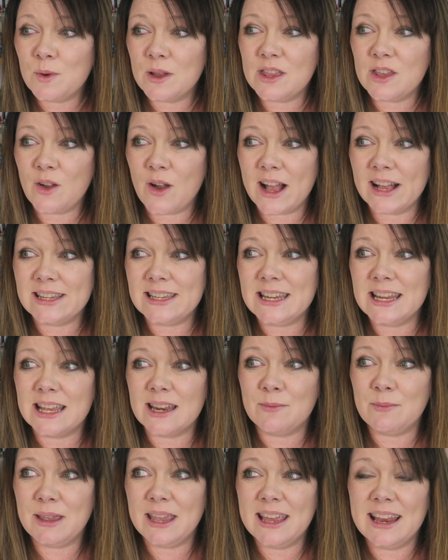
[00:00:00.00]
whether you're actually
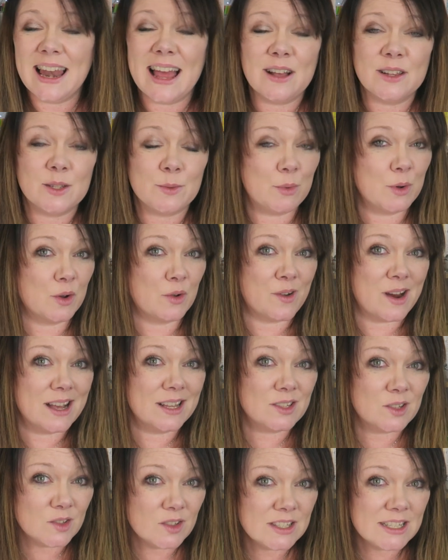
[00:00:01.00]
going to be allowed to
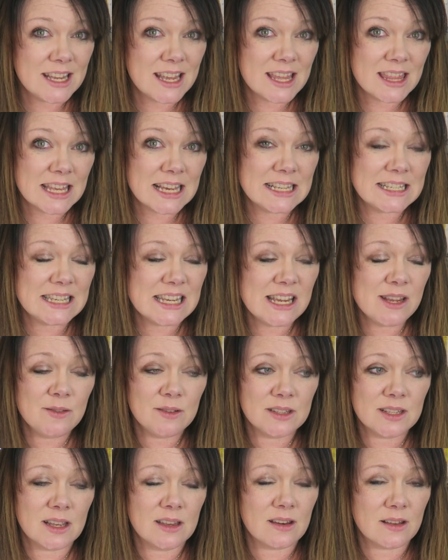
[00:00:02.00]
progress onto year 13,
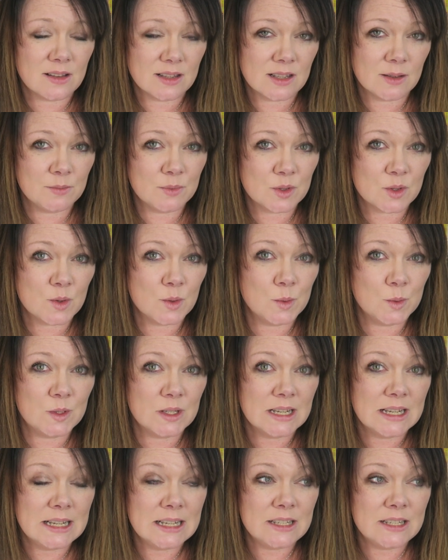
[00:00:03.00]
because I know some schools